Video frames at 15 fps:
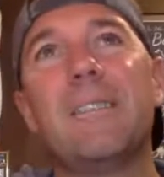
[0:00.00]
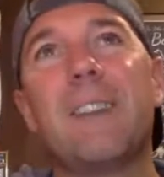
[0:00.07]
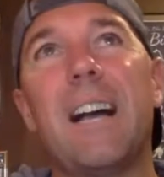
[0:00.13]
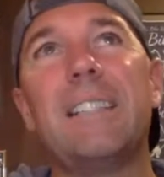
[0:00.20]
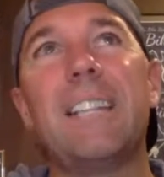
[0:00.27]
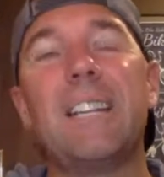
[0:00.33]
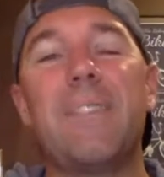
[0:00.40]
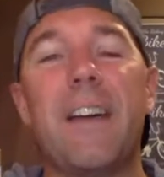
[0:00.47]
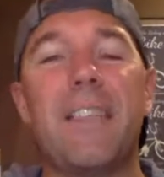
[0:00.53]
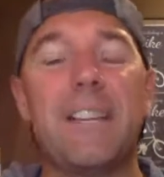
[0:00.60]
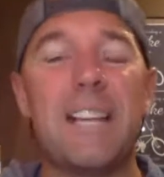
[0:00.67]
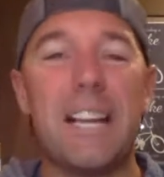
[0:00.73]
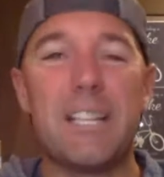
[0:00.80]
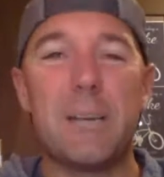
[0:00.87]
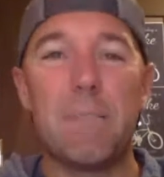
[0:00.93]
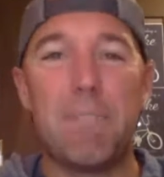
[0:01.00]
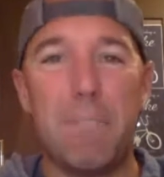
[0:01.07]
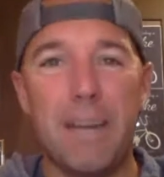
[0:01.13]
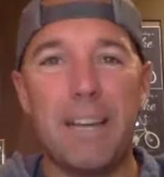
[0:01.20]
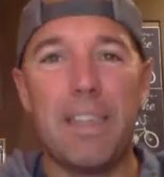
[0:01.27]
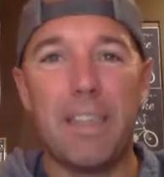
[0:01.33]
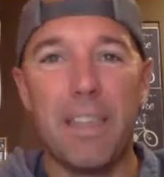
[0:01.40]
identify the next
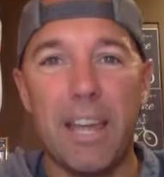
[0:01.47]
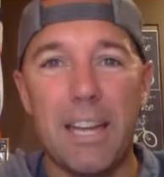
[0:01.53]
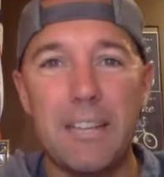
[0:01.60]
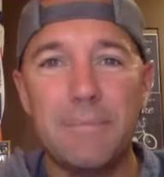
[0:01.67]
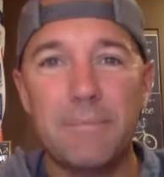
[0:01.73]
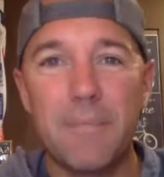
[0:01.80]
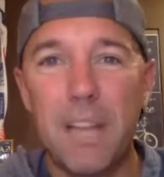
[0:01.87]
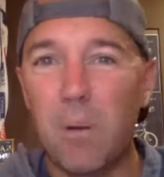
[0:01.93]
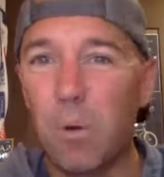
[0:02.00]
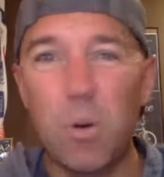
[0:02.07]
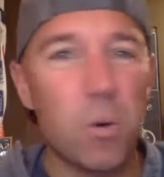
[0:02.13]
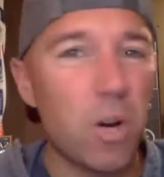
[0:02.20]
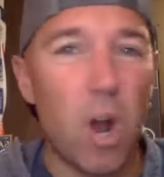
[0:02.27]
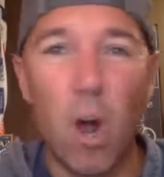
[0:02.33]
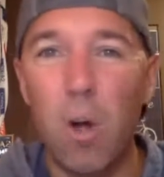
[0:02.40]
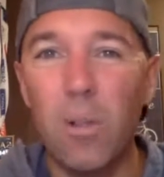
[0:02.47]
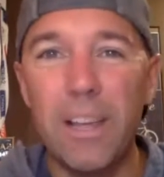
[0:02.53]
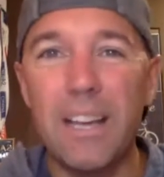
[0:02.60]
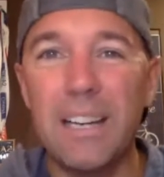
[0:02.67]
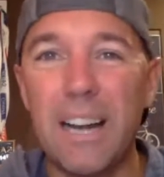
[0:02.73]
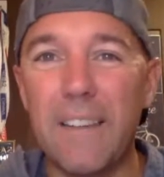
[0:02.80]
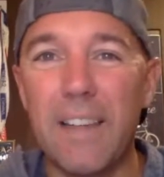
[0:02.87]
big thing, and we're going all
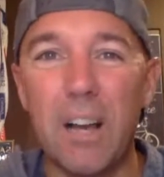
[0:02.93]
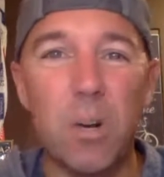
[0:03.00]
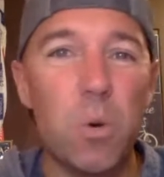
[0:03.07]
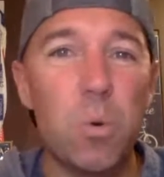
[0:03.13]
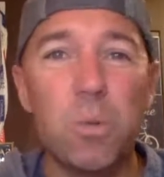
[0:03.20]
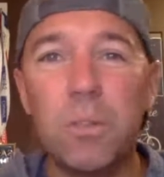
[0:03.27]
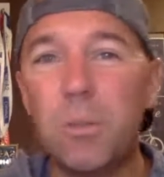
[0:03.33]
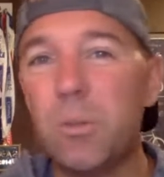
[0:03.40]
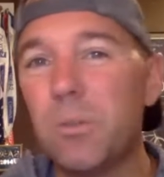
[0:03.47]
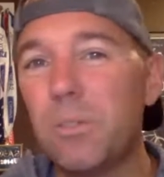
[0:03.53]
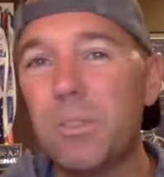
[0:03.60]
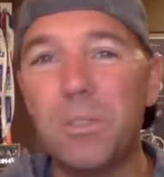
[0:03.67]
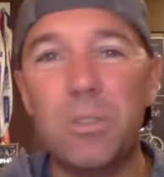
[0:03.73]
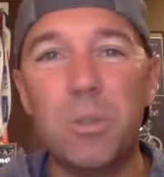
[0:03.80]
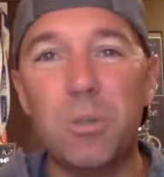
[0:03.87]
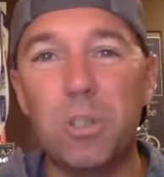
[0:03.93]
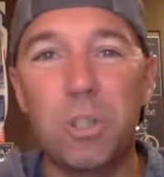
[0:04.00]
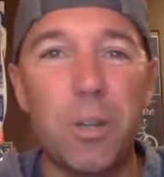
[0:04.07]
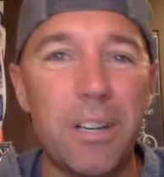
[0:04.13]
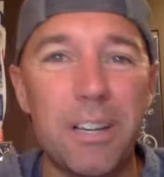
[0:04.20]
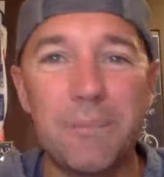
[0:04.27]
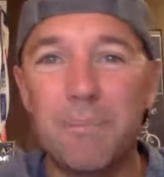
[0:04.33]
in on that cool new
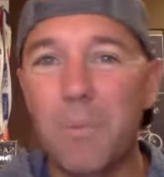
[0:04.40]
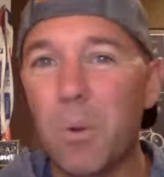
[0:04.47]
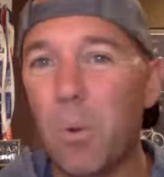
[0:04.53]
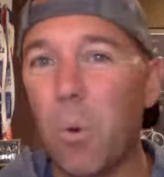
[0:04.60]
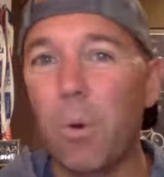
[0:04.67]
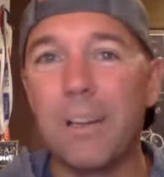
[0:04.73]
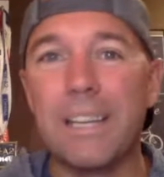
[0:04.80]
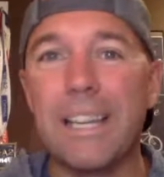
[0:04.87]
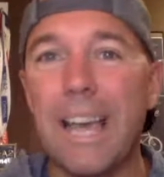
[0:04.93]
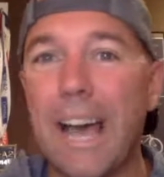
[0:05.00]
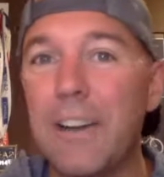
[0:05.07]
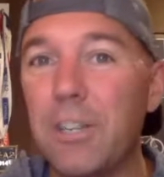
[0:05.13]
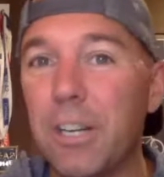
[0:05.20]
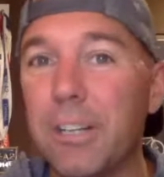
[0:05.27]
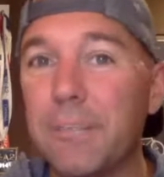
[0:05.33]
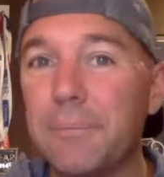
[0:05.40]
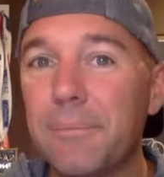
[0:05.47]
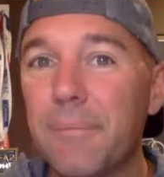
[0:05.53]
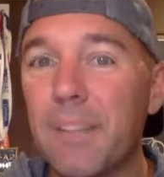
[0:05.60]
trick or gadget,